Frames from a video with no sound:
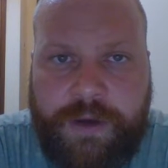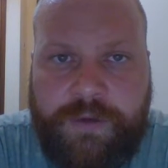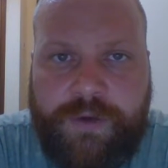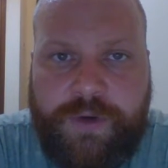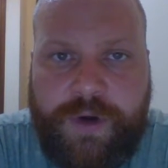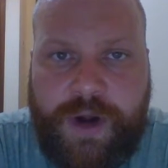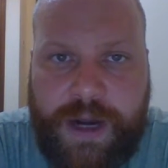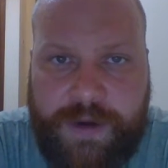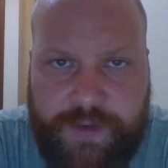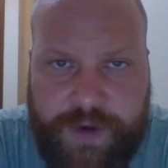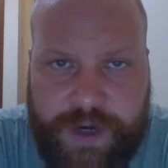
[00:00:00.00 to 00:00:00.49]

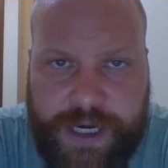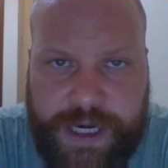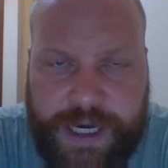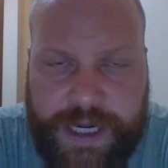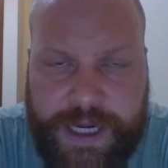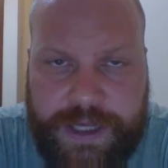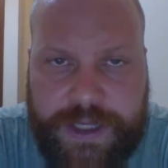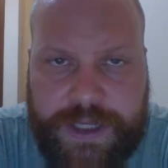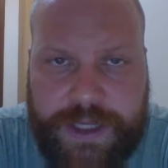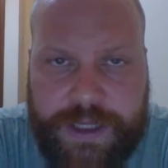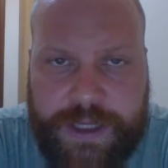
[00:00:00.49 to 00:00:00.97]
For every
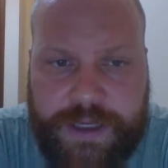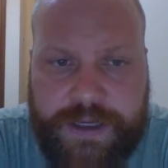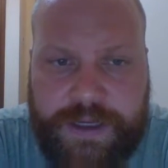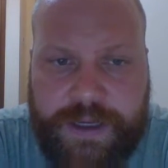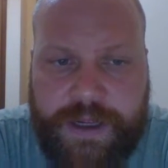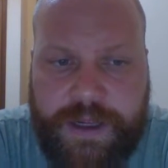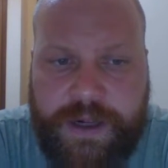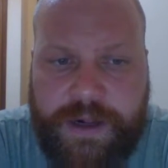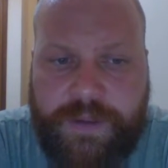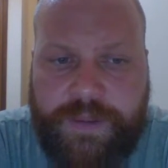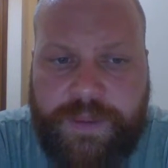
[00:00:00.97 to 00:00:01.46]
action,
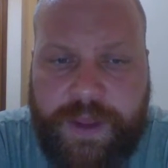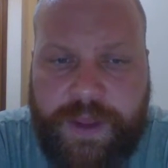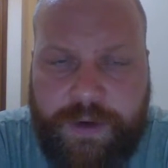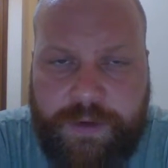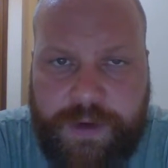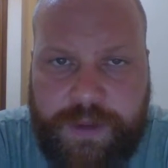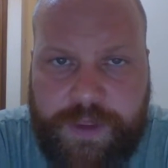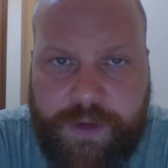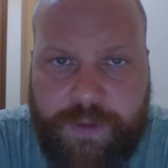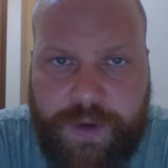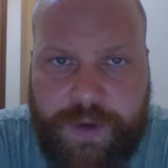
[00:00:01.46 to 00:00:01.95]
there
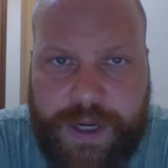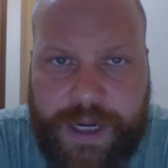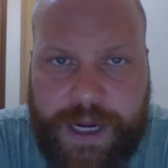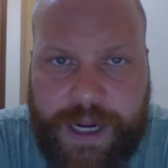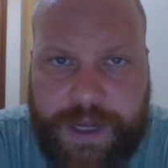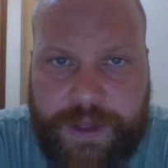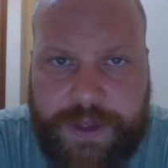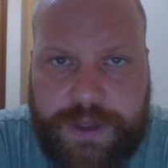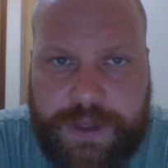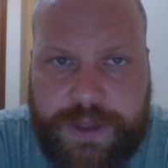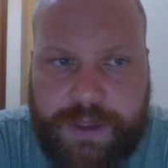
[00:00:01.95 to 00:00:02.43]
is a
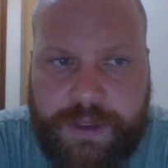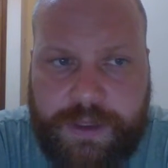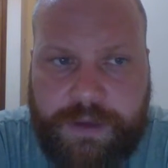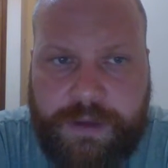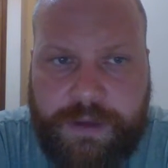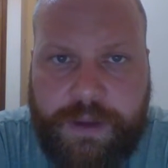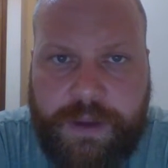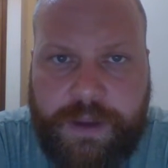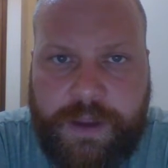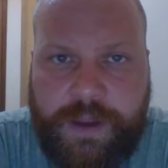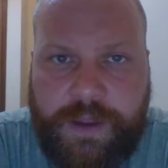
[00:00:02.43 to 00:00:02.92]
reaction.
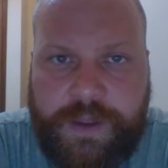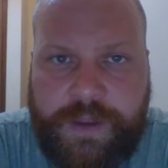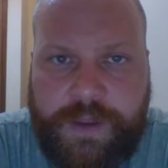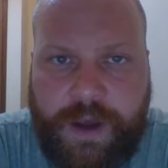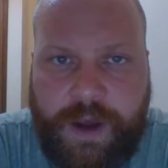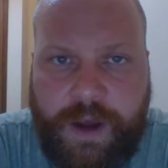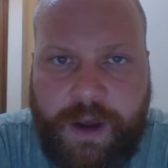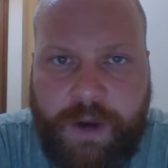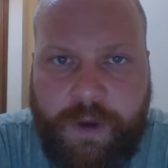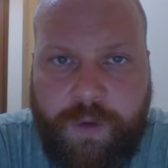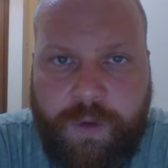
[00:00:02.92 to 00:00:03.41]

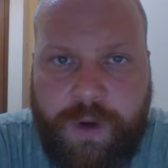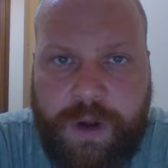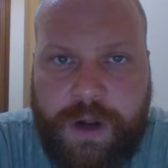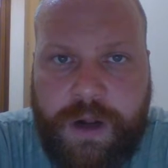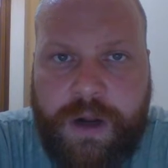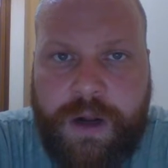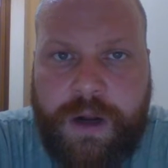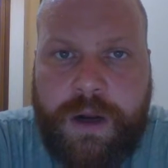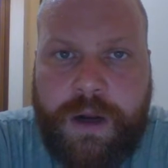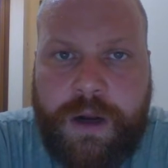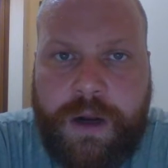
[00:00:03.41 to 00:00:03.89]
So
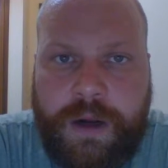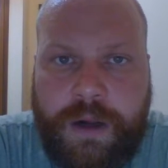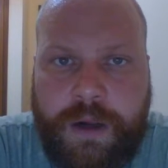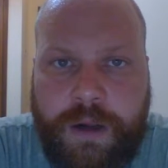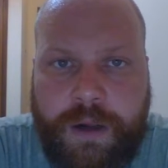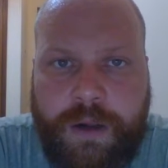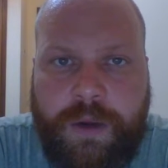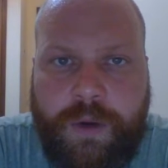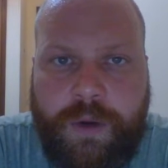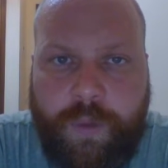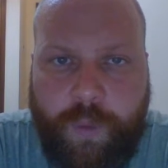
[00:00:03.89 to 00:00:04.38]

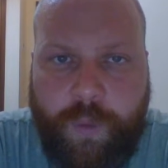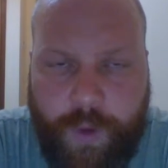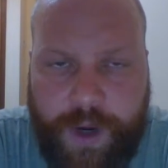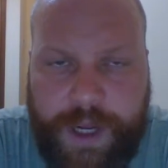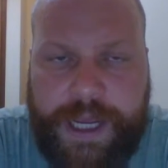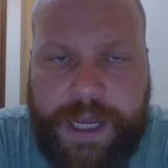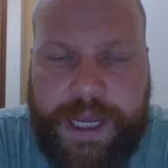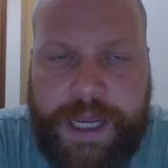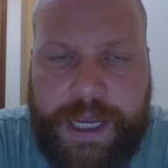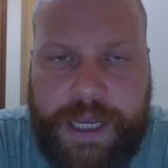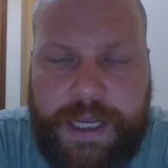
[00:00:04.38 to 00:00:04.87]

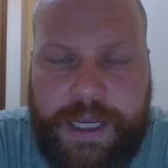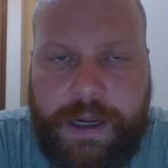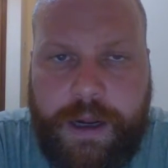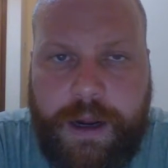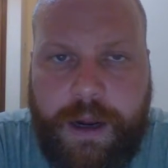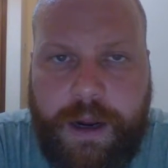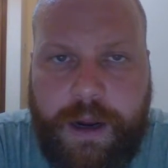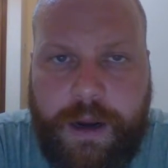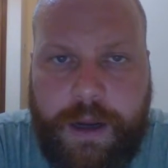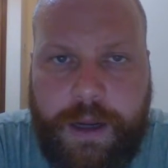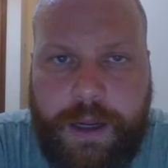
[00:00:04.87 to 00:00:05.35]
we,
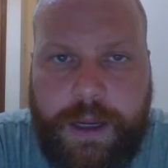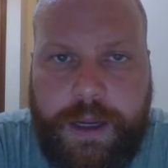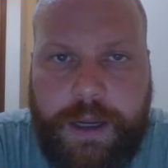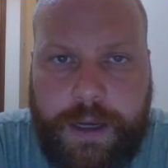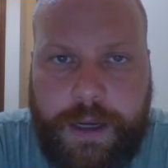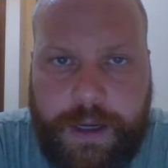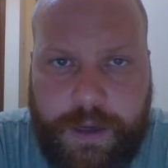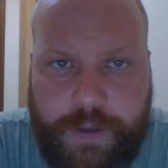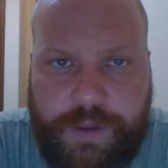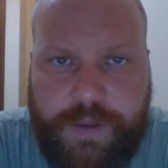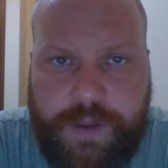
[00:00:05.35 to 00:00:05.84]

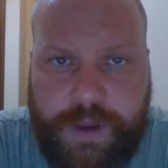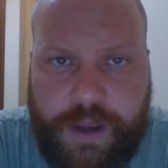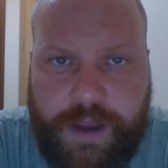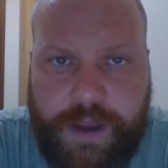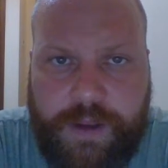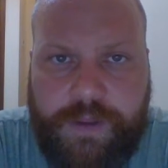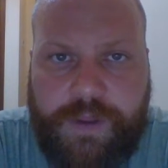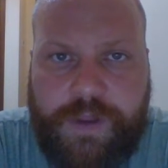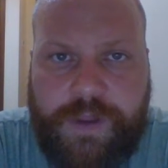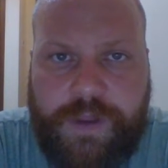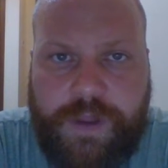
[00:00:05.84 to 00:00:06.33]
in a
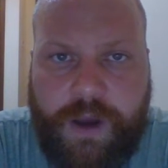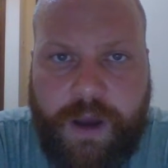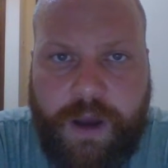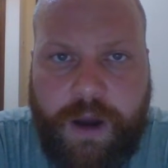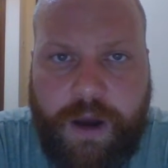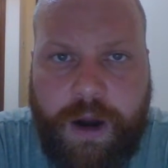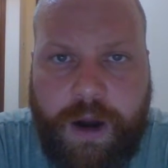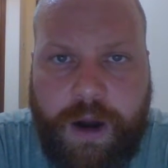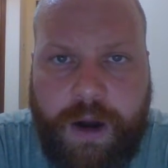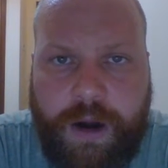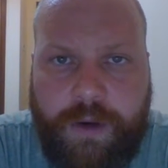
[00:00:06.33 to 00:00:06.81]
sense,
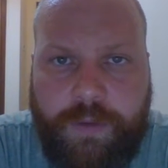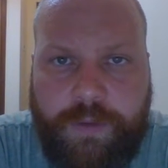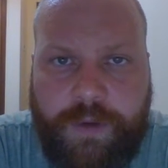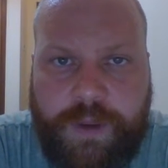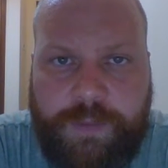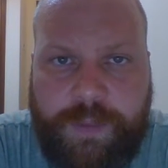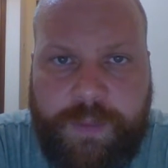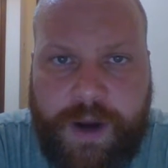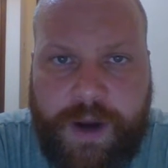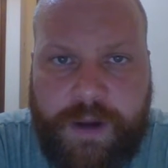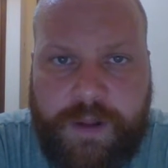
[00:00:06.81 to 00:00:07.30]
are
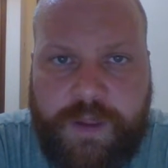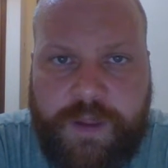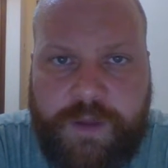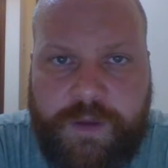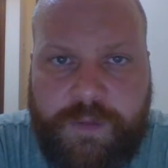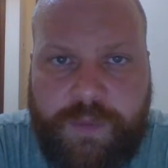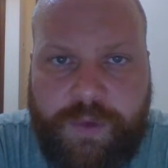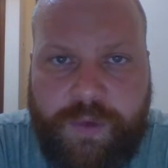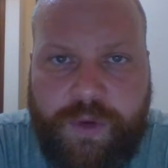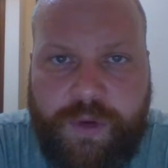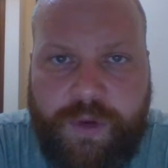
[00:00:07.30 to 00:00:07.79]

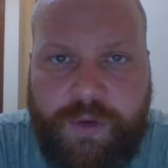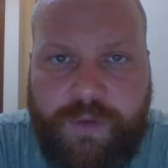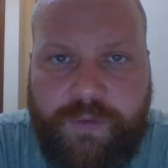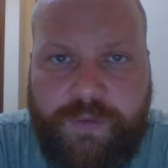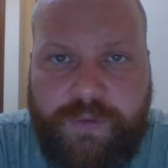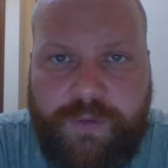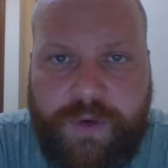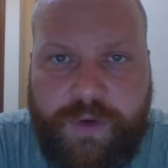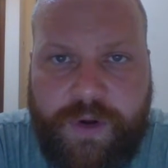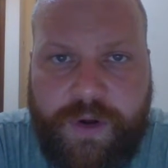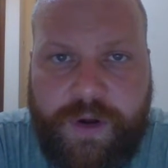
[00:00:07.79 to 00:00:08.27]
responsible
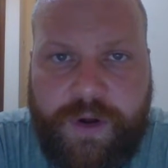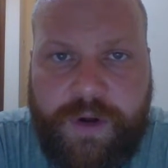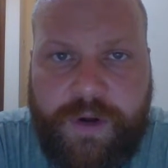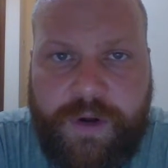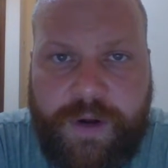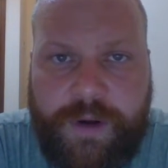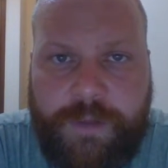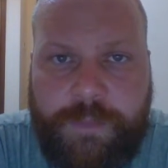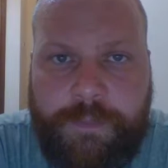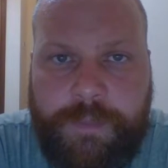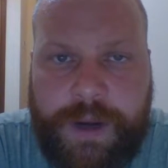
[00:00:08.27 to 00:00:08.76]

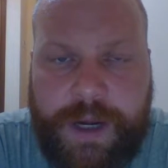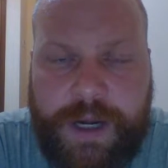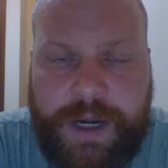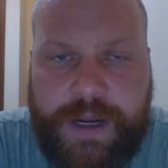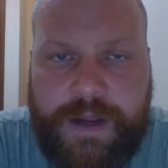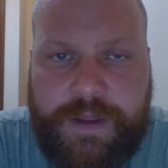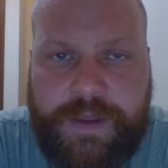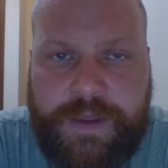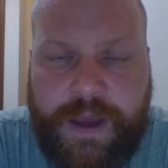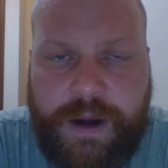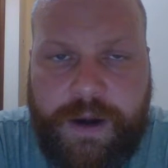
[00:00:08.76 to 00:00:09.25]
for
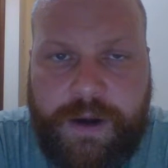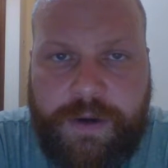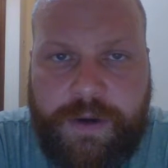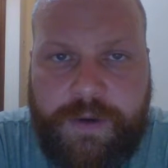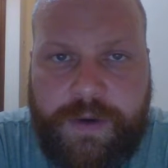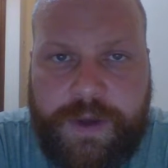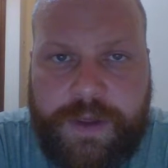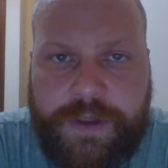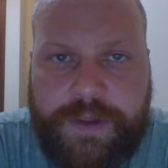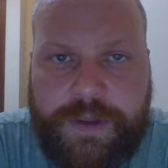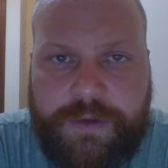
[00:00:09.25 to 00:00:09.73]
many
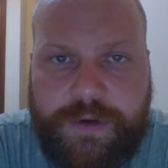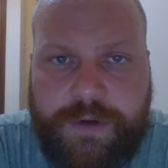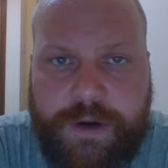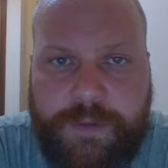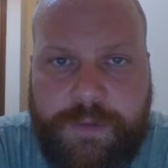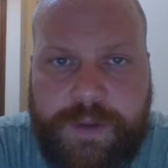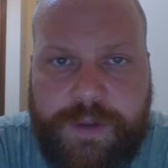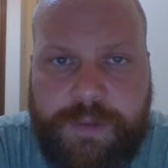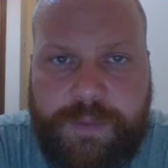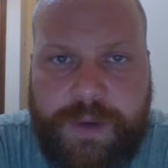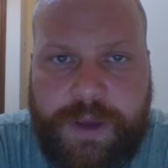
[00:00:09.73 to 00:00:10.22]
terrorist
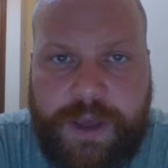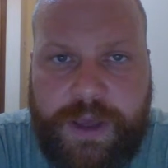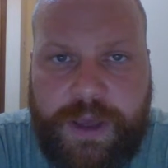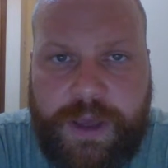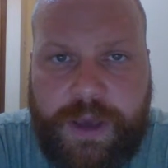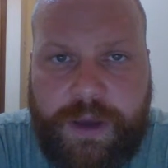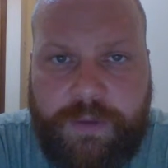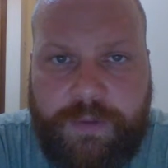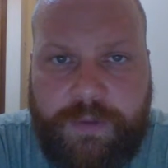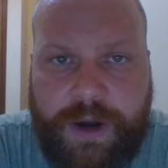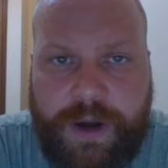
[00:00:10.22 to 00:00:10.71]
groups
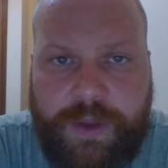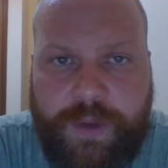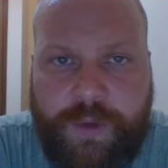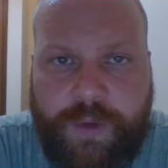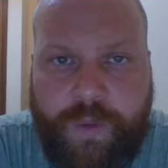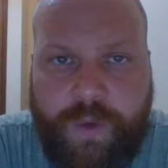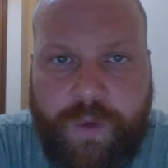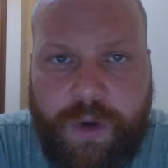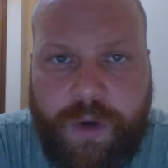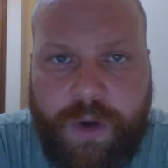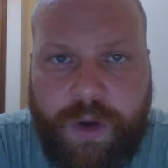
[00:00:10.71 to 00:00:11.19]
being around the
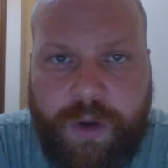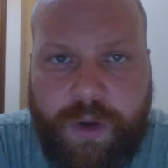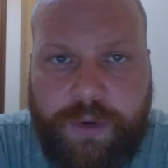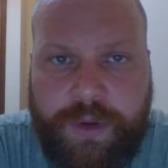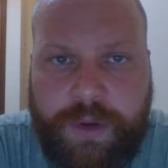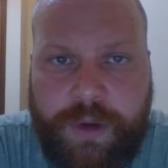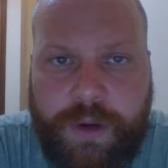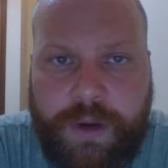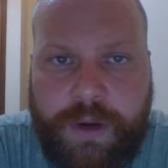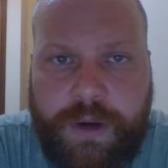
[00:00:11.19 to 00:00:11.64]
world.